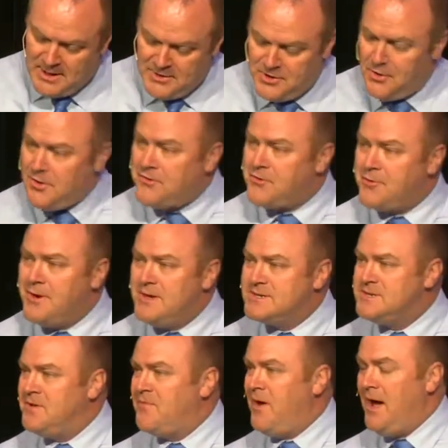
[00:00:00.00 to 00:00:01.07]
Adultery is
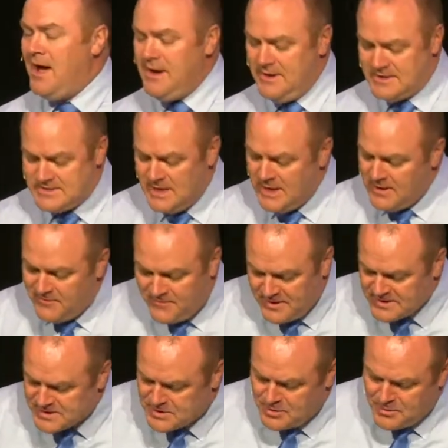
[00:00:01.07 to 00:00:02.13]
defined as
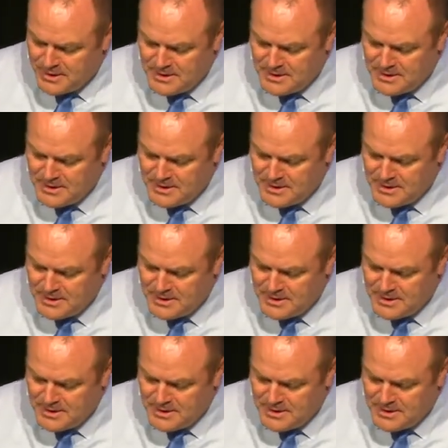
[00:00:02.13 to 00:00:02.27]
physical